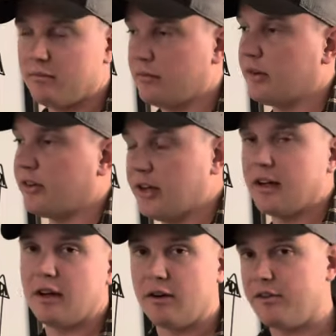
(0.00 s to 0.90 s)
sitting
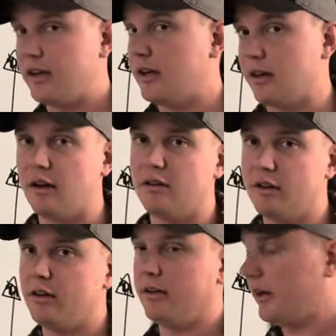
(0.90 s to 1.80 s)
there or standing there,
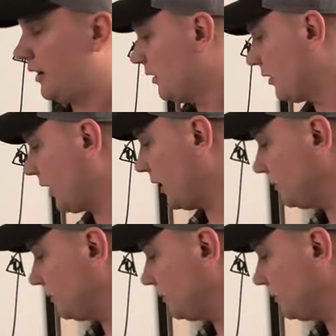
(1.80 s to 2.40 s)
literally. Okay.